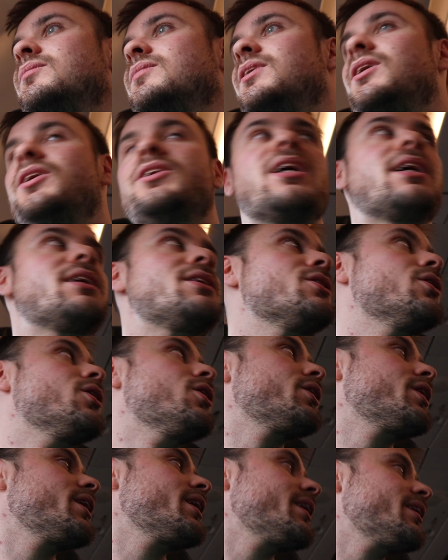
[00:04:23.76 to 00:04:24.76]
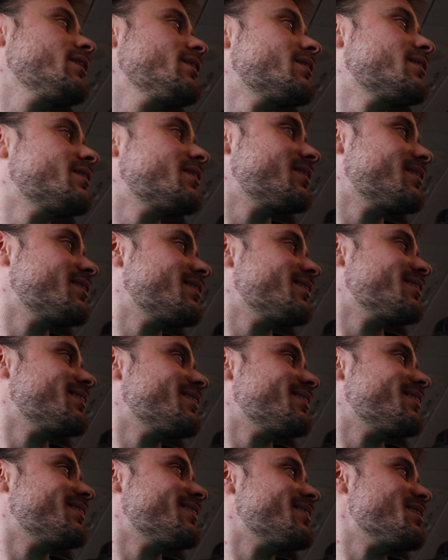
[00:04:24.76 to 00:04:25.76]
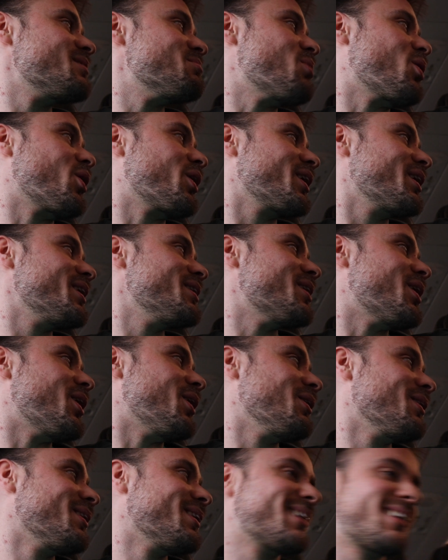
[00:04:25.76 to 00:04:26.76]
There's that dog again, barking in the hull.